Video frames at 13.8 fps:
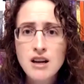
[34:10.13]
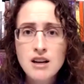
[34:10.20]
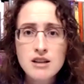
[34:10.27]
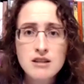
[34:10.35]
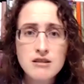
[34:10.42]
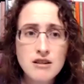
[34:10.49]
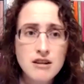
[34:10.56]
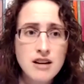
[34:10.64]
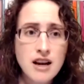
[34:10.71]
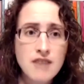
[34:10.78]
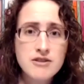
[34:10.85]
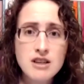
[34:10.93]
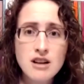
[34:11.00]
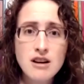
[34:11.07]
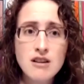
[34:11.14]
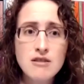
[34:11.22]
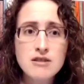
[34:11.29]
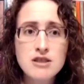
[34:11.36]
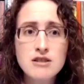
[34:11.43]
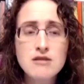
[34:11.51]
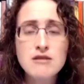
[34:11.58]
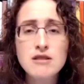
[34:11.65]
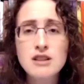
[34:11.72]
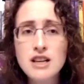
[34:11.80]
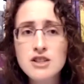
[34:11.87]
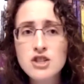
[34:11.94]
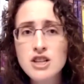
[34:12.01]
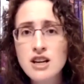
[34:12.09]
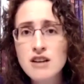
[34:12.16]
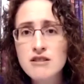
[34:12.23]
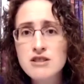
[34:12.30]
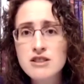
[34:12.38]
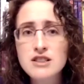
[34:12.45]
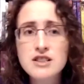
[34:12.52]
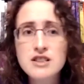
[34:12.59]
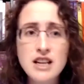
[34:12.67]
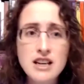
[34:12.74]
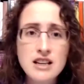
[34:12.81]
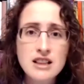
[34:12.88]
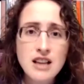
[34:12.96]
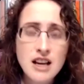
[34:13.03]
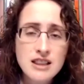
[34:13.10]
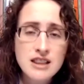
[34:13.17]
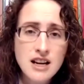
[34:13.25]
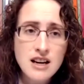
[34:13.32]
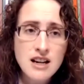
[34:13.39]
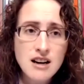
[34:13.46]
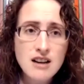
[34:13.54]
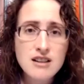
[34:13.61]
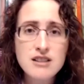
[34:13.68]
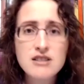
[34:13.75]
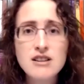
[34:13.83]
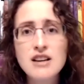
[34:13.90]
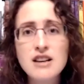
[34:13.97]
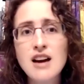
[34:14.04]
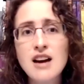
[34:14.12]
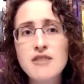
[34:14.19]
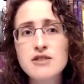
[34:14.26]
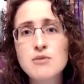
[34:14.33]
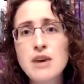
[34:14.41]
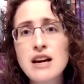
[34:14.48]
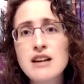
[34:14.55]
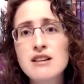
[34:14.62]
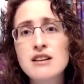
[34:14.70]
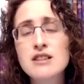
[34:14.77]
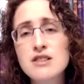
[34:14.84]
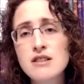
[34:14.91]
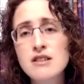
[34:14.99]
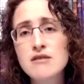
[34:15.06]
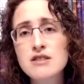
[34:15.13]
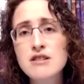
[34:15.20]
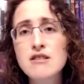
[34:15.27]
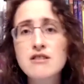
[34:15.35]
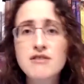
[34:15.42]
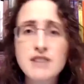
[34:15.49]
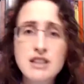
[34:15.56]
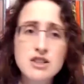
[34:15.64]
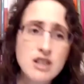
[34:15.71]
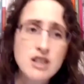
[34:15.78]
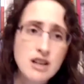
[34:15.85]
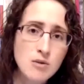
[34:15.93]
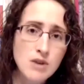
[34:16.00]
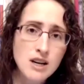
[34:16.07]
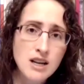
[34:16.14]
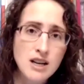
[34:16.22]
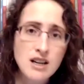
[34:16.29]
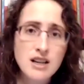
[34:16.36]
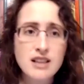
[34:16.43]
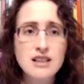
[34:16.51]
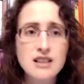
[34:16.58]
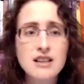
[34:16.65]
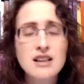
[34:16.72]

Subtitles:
You don't have to go to the lunch counter and stand in line there. You don't have to wait on so-and-so to finish their work. And